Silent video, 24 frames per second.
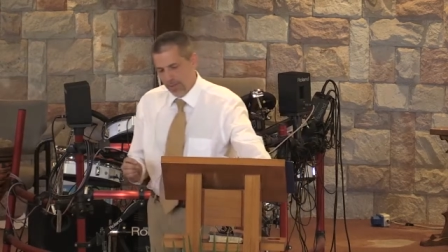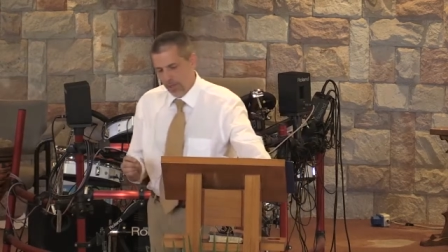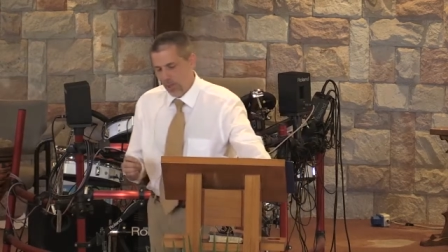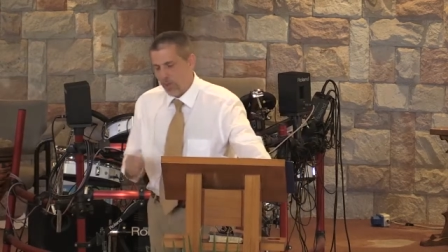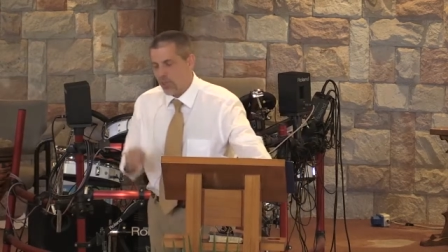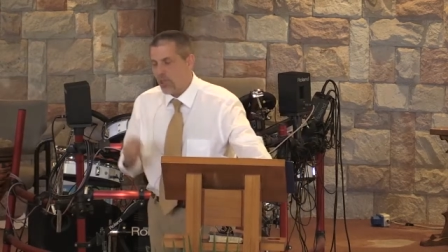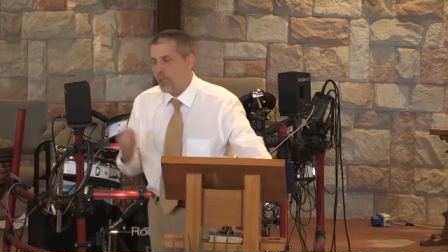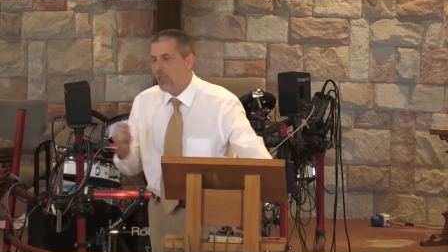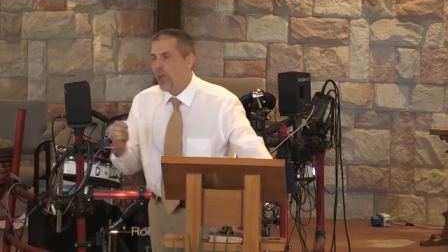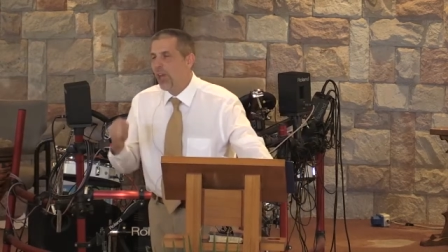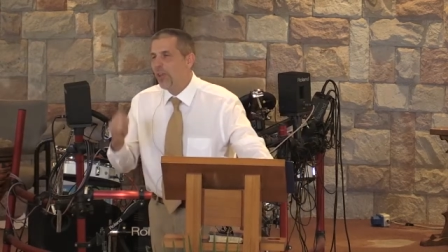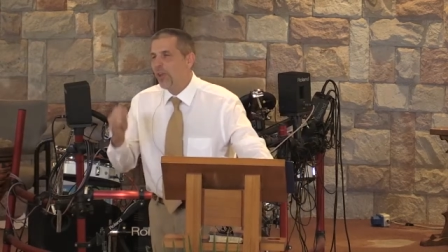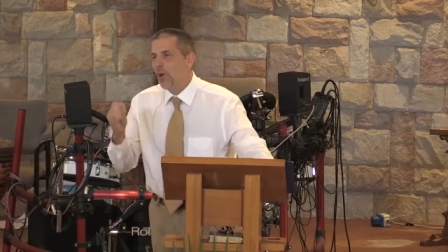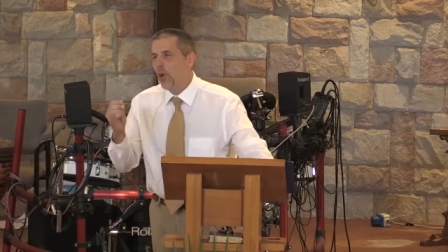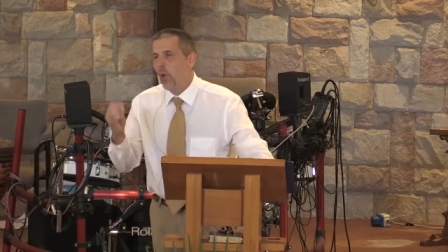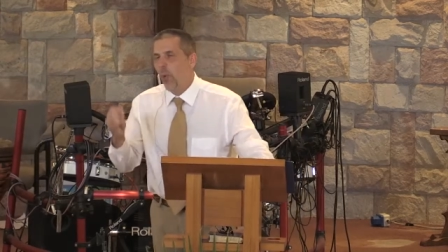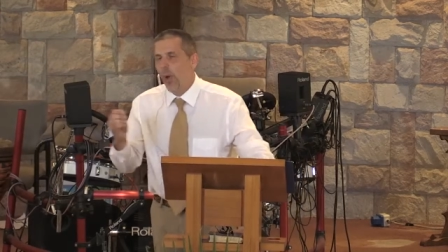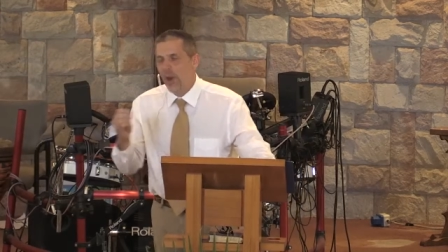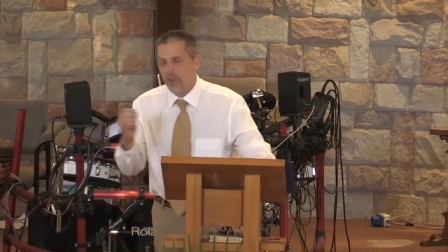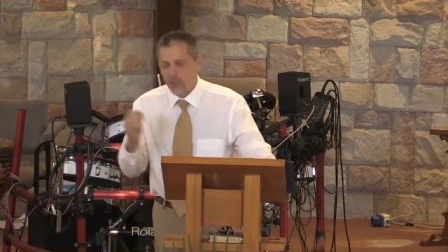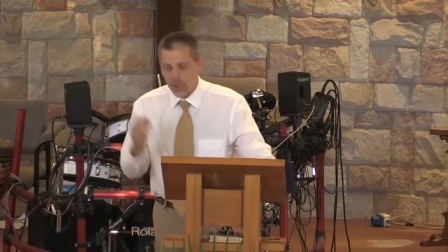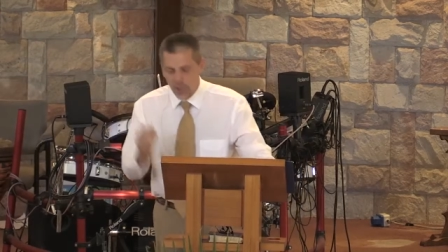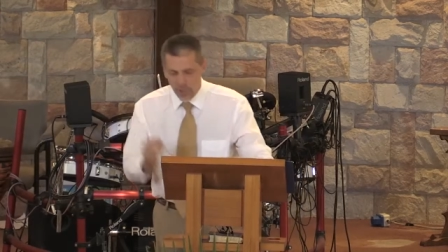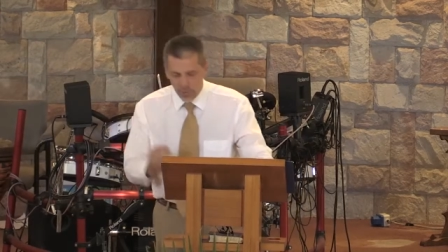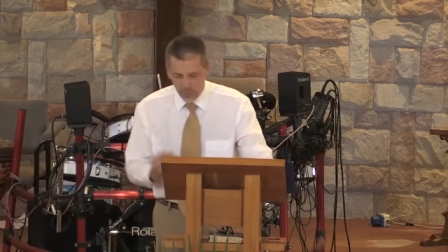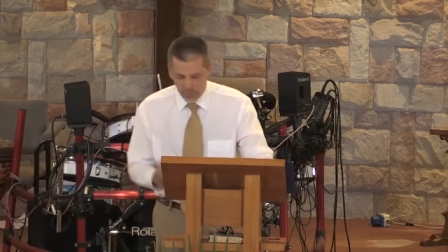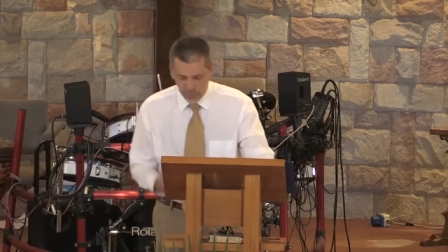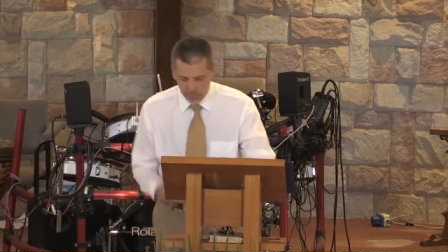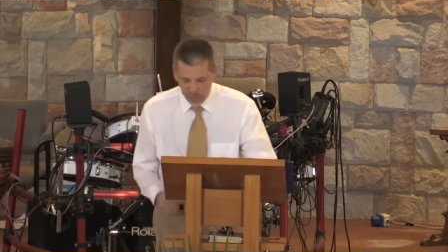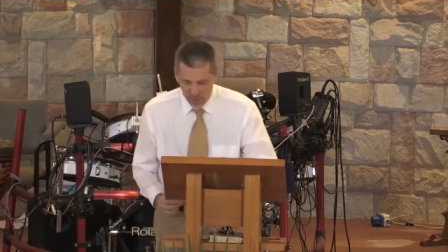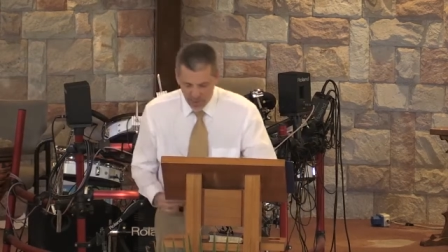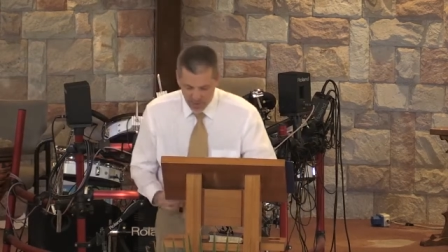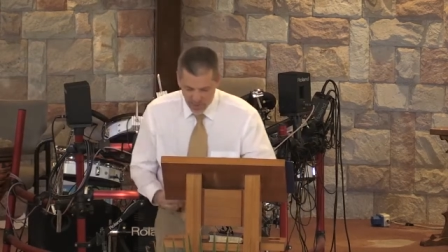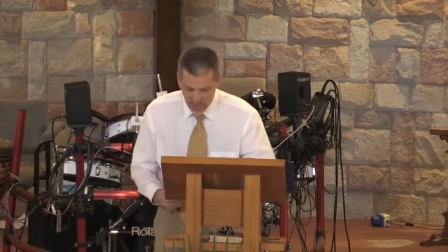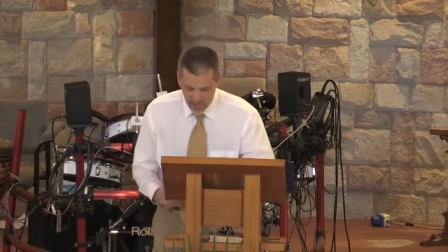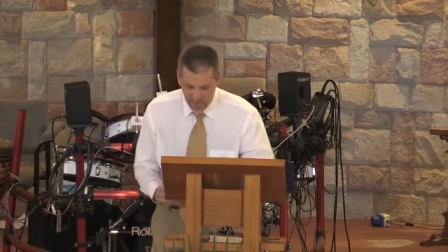there's another question
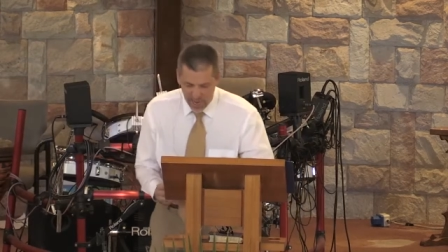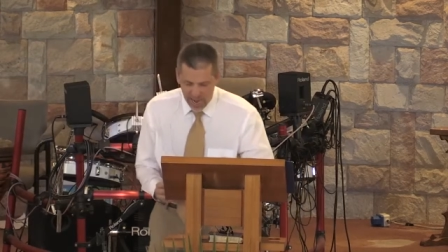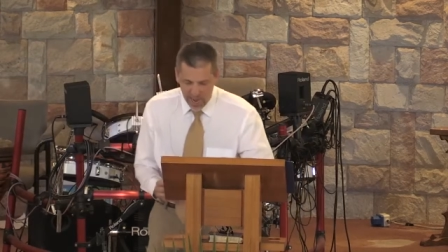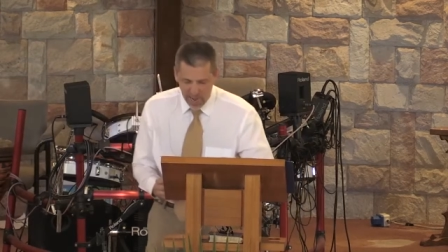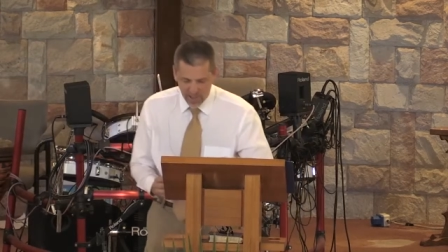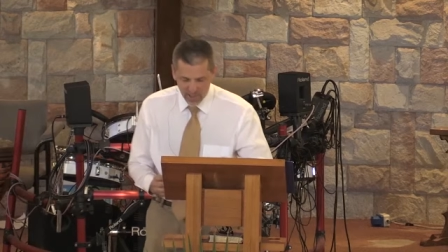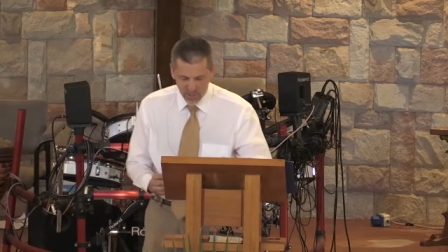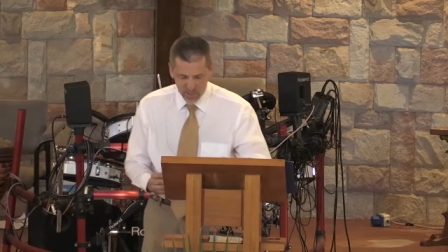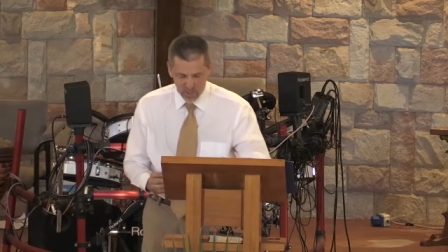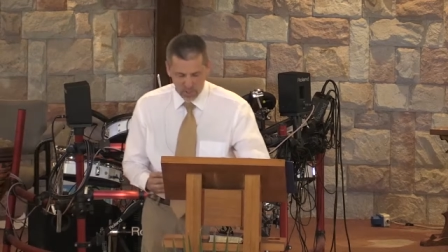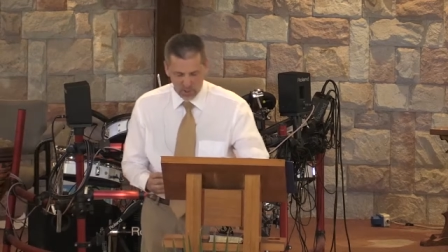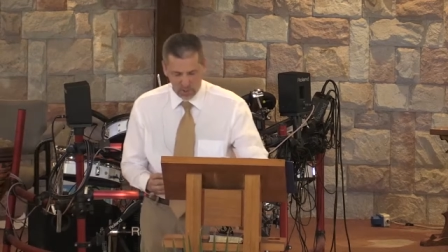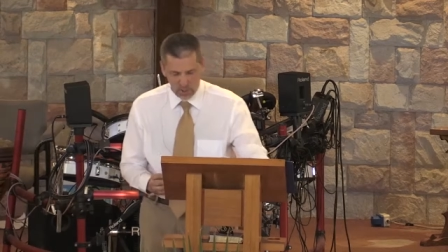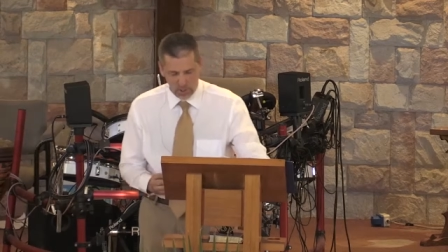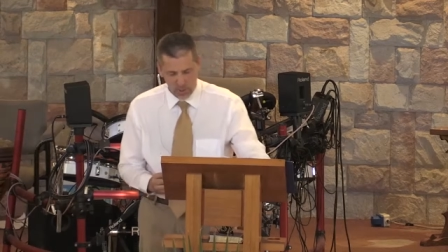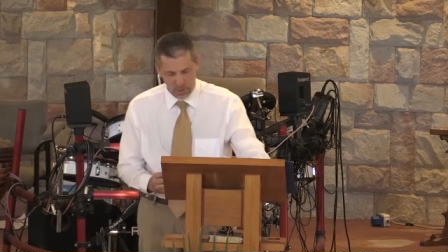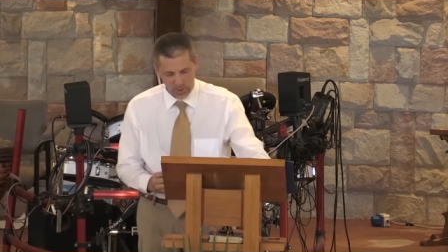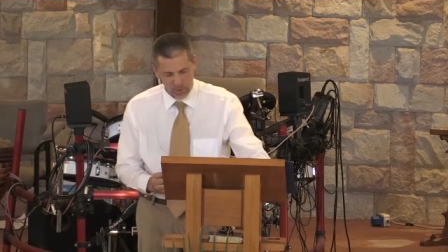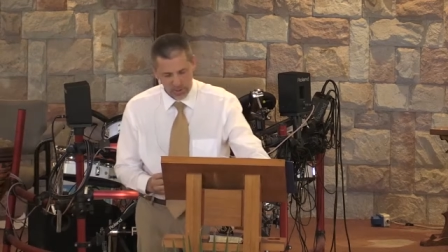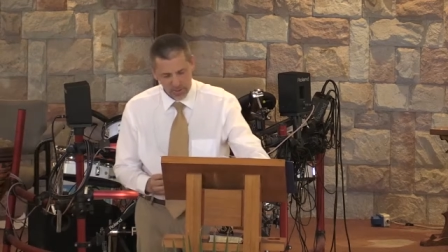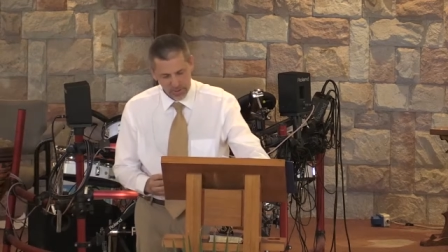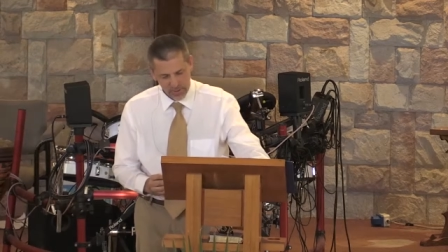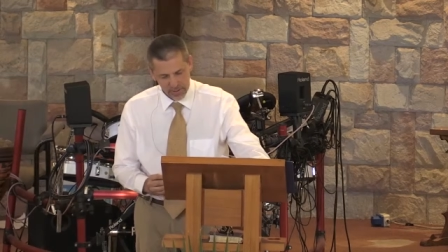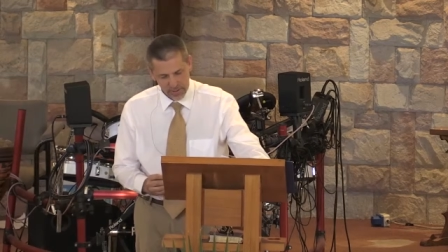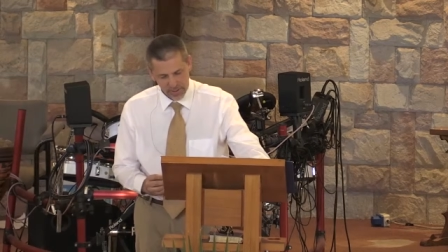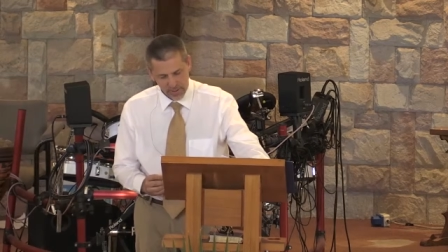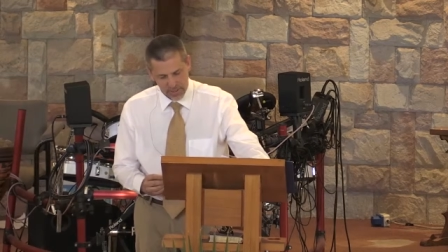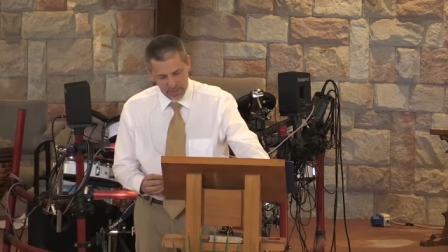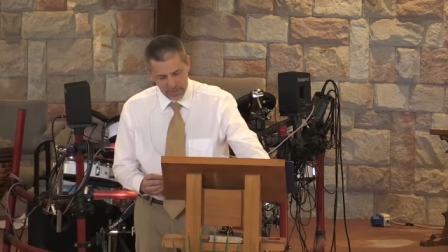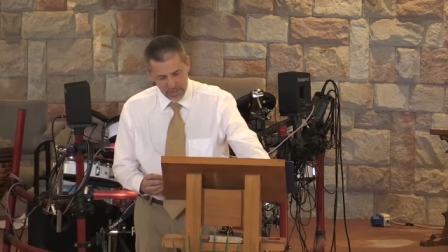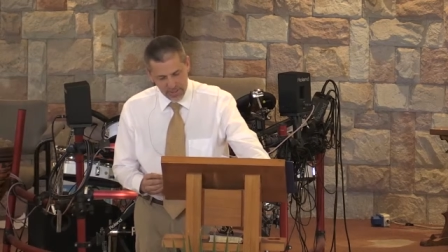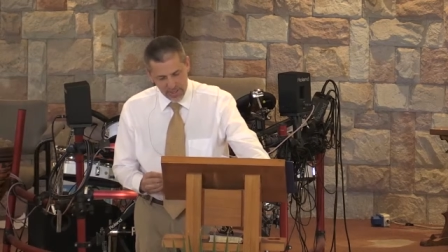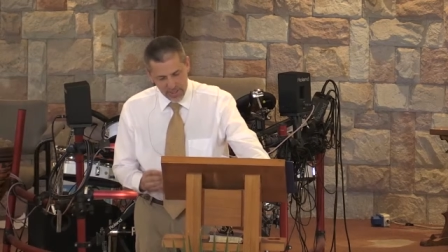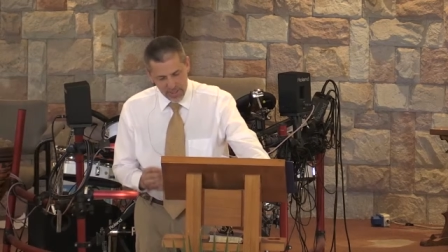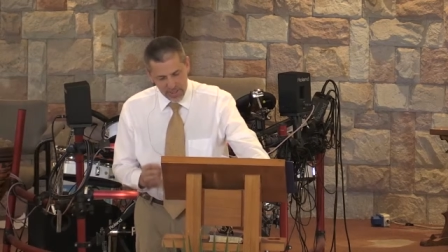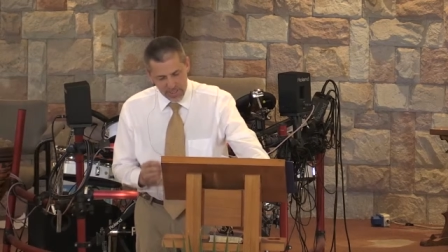for us to ask, though.
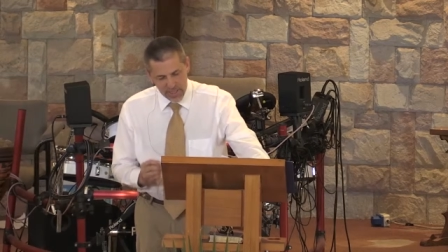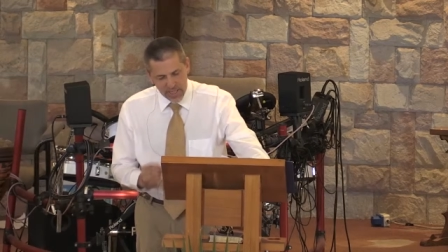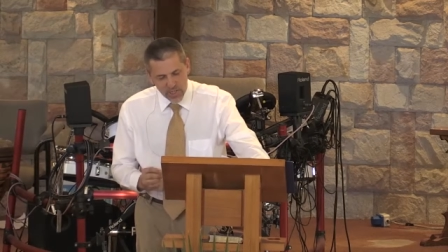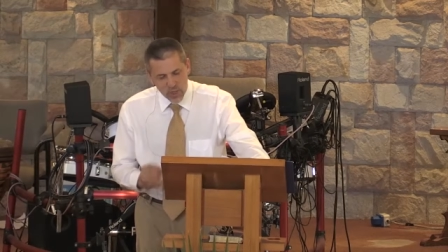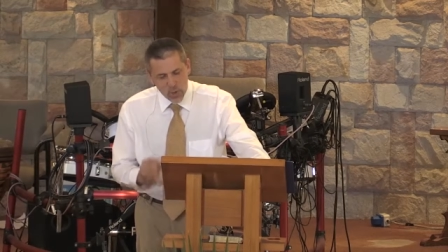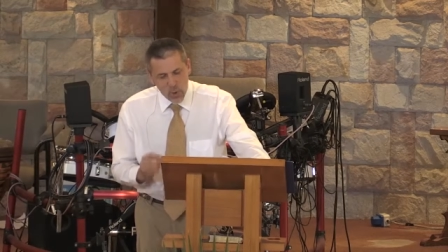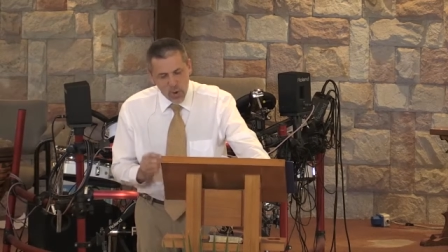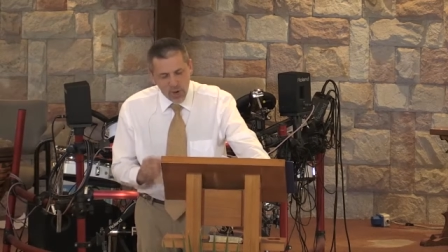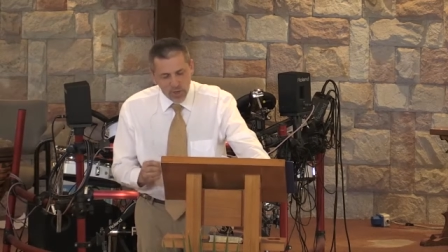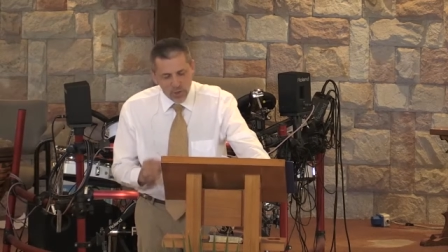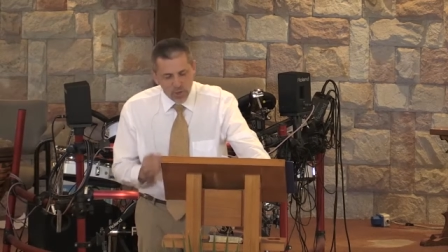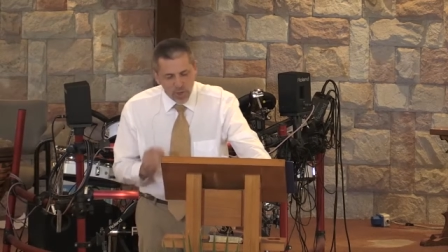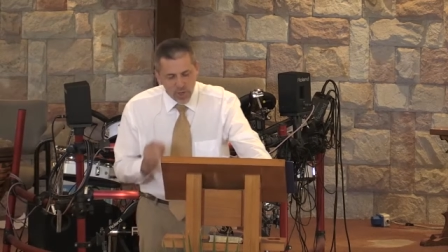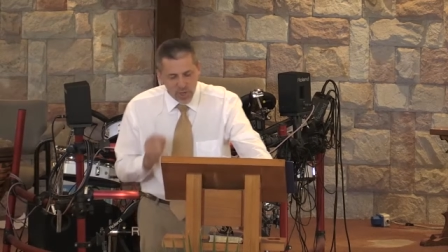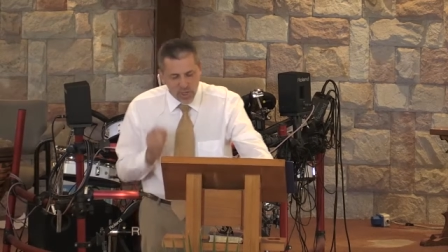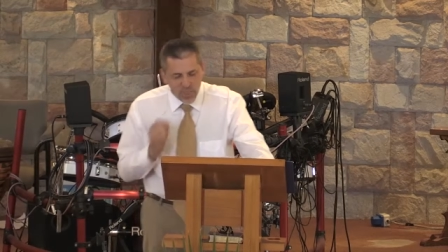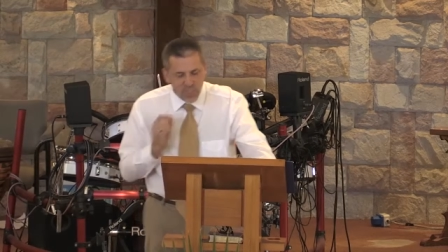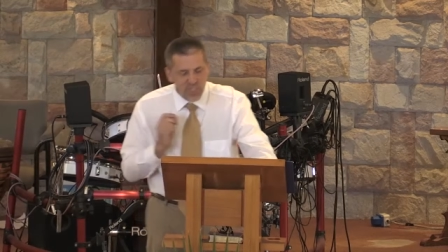This question